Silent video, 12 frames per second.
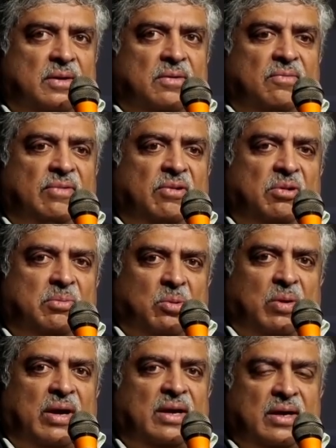we would
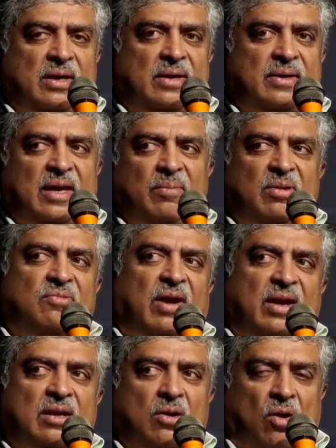provide
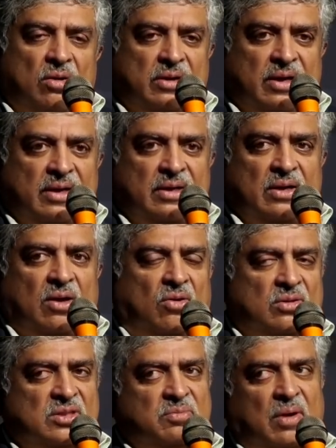gamified content
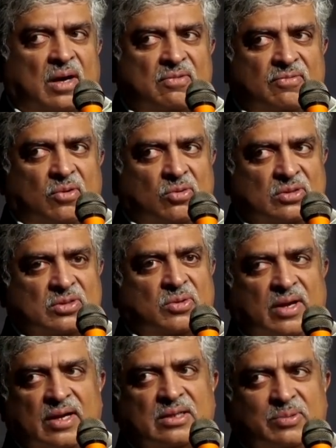on smartphones to
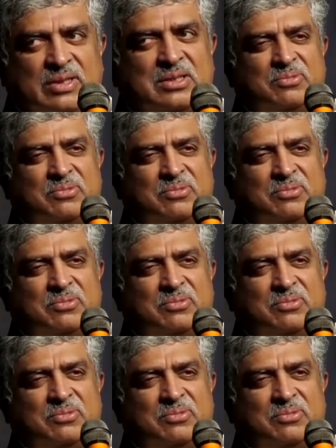kids,